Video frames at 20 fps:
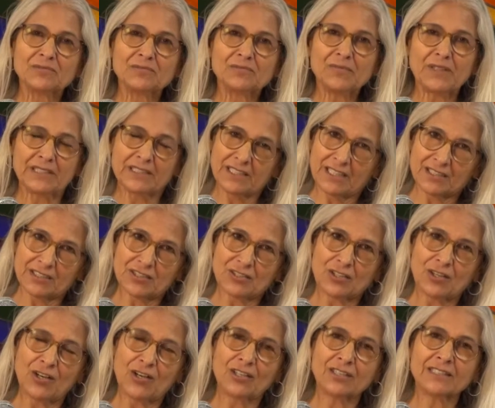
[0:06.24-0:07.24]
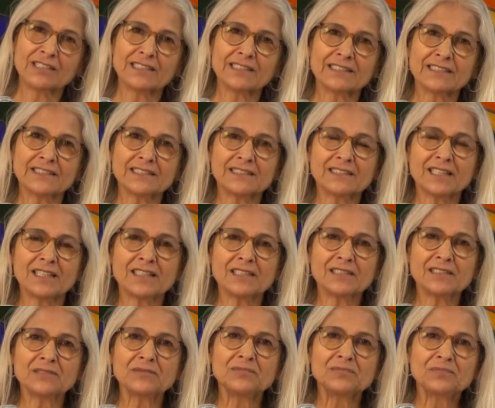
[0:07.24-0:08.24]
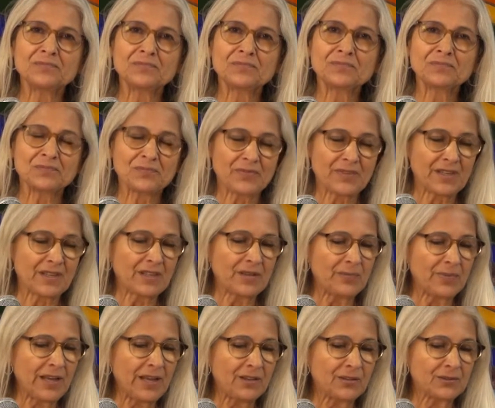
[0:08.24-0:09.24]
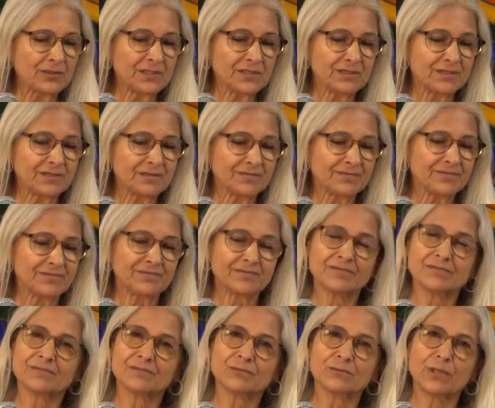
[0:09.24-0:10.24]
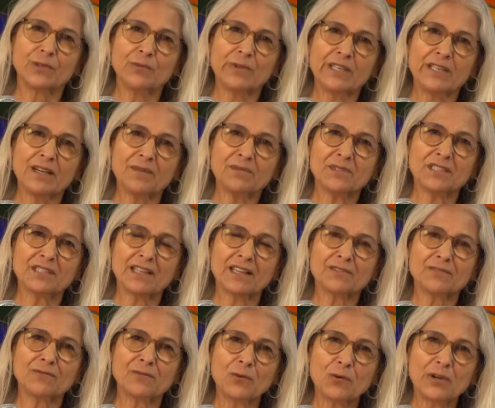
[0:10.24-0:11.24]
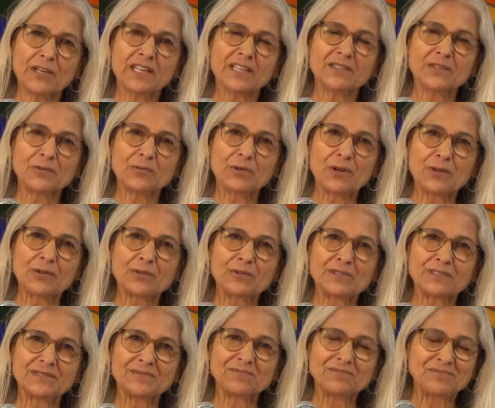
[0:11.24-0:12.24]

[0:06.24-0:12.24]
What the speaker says: my next talk is about when we come to that fork in the road.